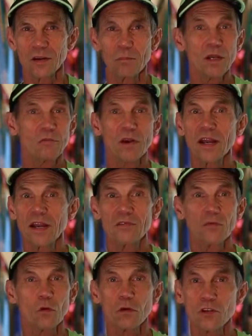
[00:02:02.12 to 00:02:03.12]
be ready
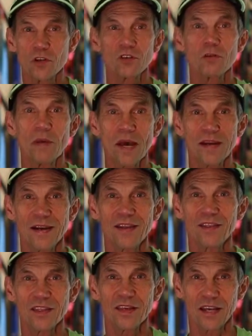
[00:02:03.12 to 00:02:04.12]
for just about
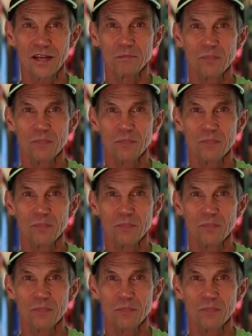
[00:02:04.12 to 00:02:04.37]
anything.